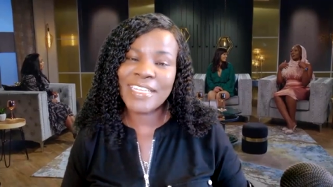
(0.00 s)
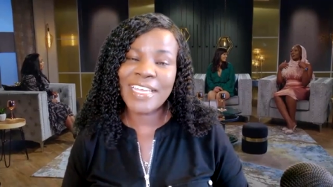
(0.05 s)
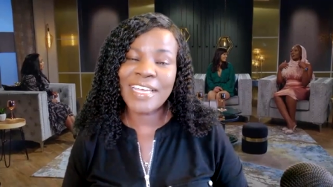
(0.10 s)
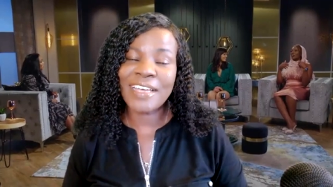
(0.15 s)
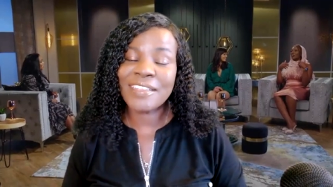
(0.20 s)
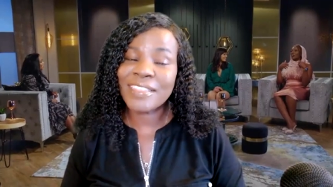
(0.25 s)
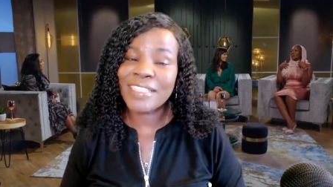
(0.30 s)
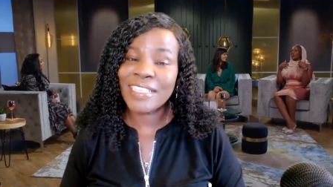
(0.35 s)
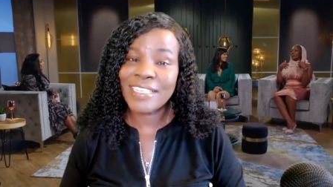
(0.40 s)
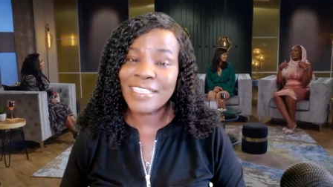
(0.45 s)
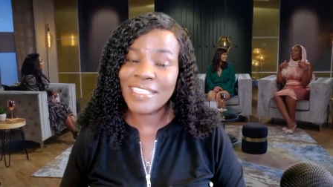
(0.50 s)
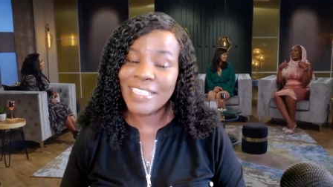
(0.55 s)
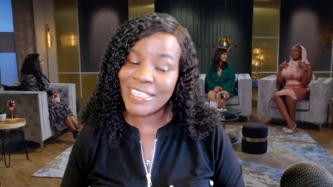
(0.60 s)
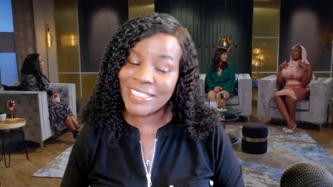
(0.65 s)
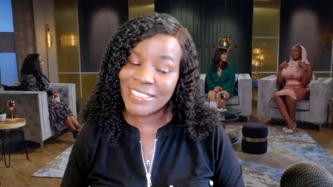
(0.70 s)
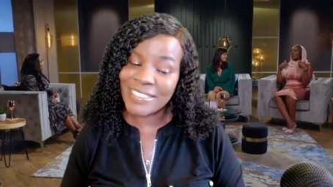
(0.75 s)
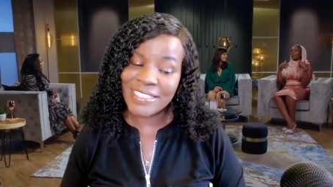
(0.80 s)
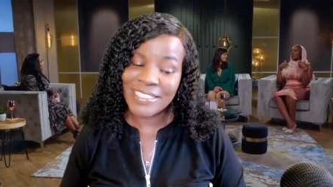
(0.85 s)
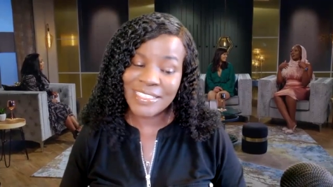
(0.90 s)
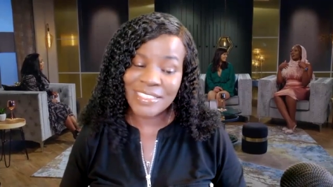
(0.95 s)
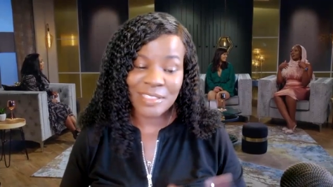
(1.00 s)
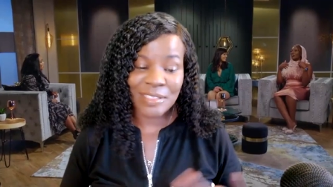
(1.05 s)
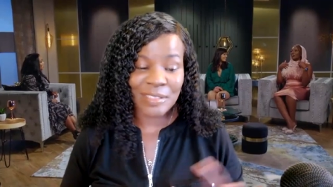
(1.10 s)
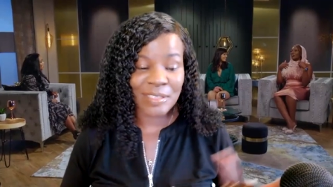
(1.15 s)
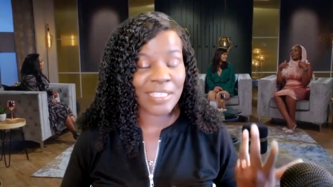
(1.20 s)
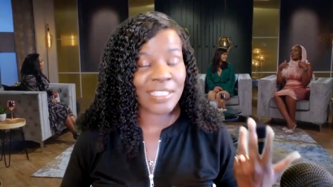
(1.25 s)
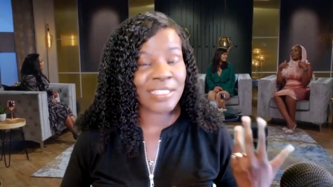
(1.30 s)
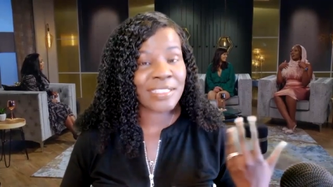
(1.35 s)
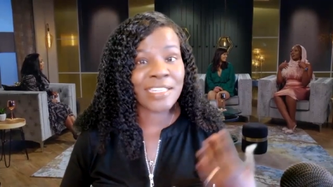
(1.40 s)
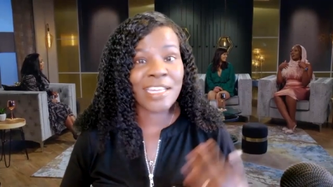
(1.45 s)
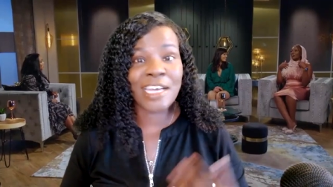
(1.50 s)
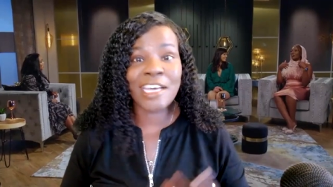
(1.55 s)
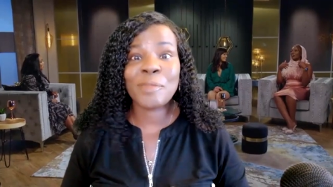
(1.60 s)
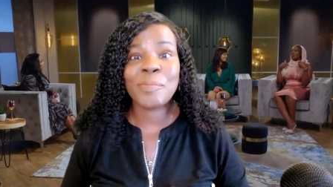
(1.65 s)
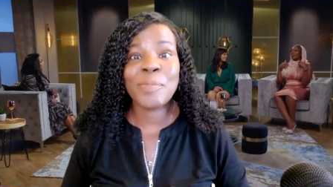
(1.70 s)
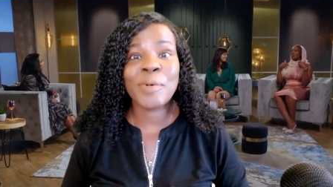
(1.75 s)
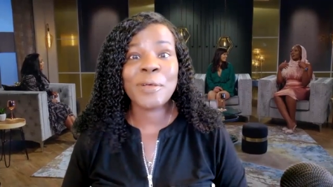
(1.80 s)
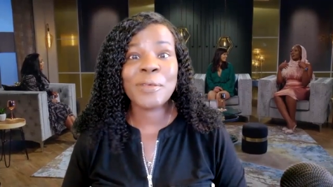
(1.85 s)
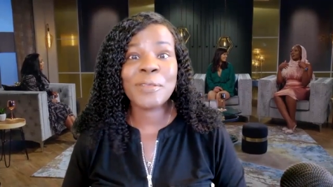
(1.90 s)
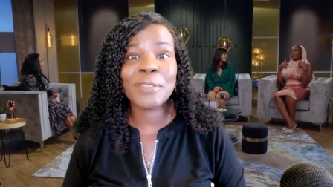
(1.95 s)
out that Alexis is
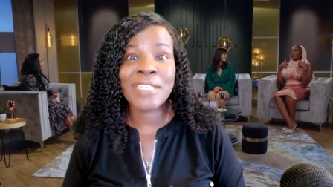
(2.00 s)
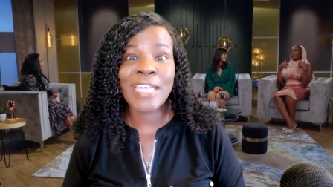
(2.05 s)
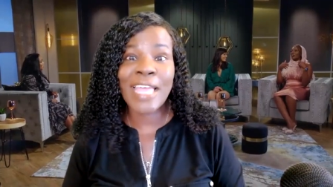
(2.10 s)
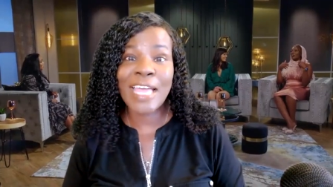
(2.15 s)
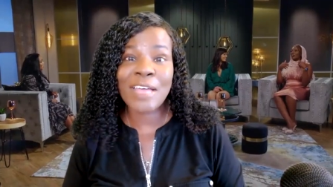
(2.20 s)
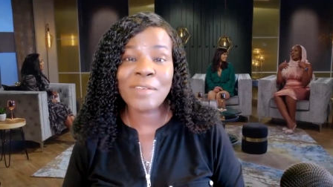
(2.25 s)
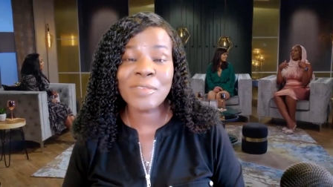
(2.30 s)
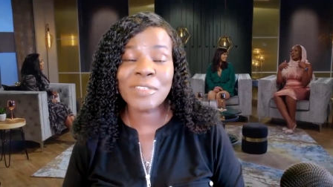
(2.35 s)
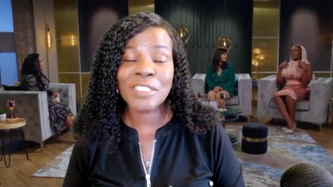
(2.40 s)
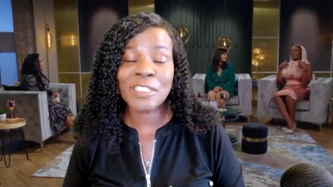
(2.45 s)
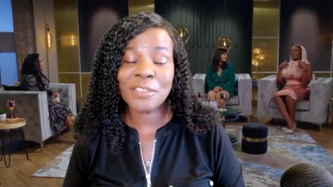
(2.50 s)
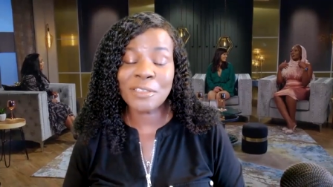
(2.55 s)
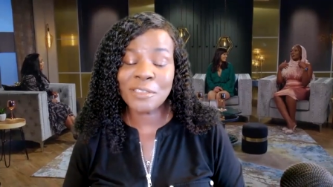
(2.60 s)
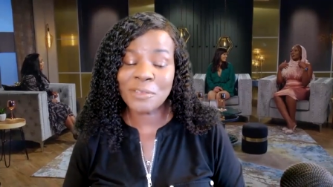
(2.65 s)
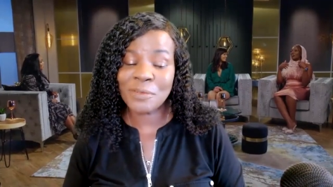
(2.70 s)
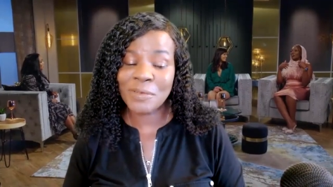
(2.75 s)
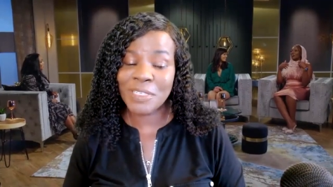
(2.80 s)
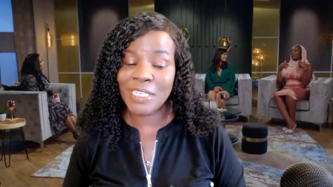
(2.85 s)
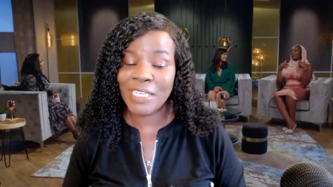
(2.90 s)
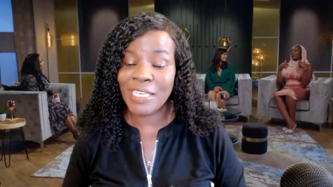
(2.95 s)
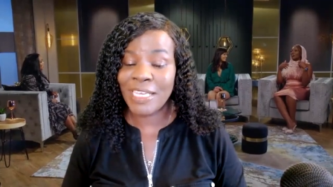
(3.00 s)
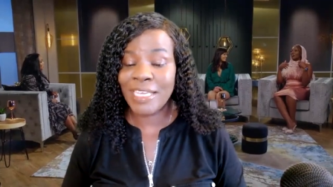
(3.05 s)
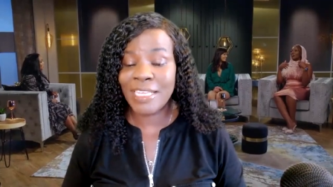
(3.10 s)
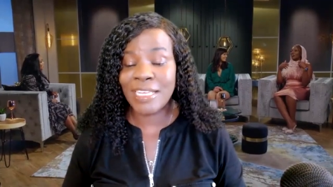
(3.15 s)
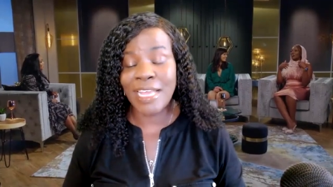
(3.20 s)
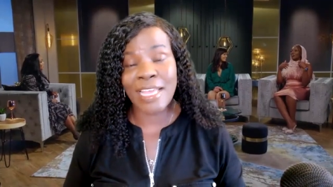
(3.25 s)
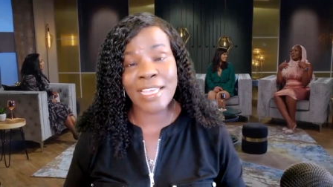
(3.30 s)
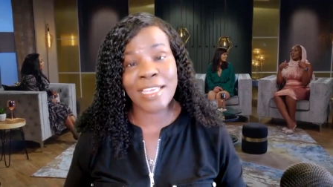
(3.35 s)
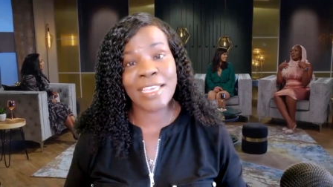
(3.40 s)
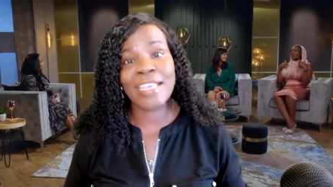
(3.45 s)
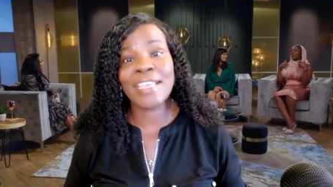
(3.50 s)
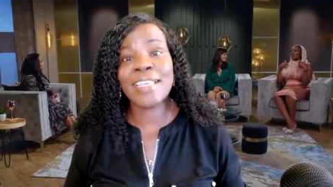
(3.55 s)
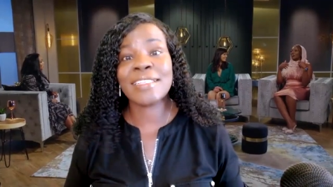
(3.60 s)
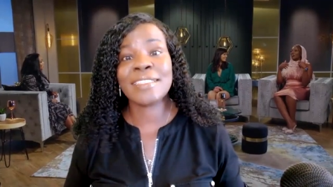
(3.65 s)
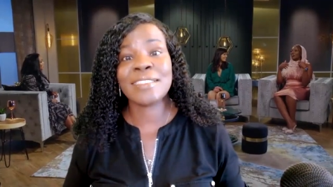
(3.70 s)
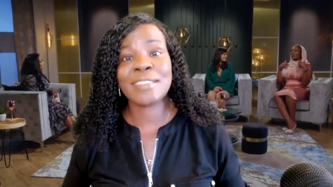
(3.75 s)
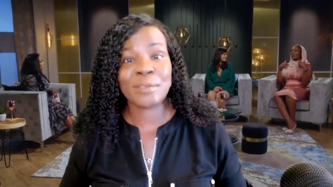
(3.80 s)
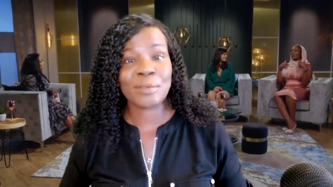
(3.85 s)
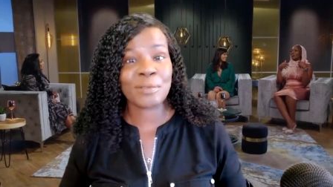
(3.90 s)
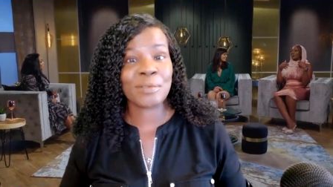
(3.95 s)
not opposed to having children, and I
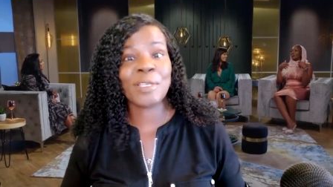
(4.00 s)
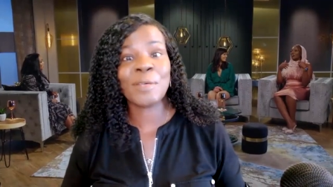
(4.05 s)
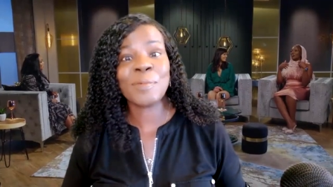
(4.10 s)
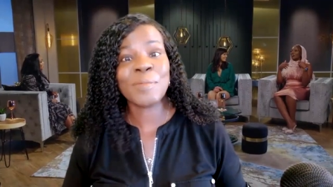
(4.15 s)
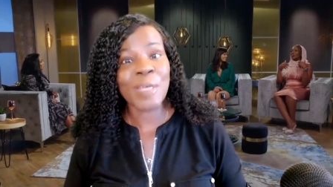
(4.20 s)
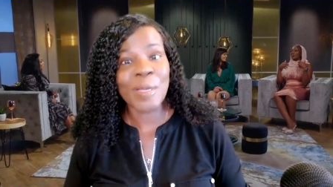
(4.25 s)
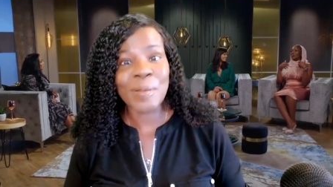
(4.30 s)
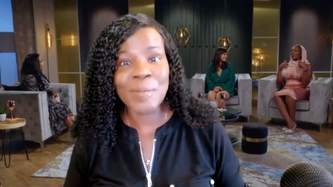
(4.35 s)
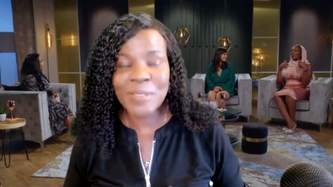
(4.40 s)
guess sometime